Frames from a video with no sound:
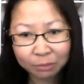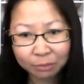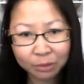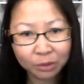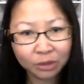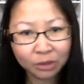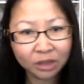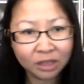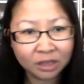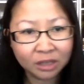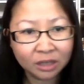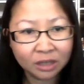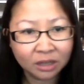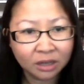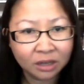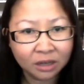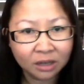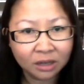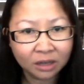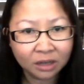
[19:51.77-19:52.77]
booth,
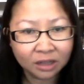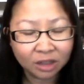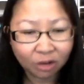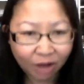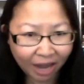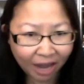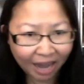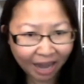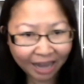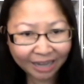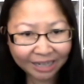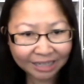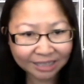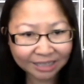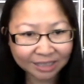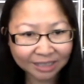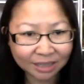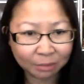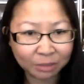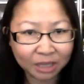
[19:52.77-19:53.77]
they're hiding
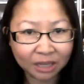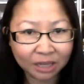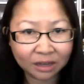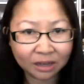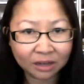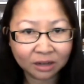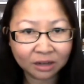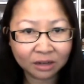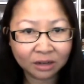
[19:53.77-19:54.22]
something.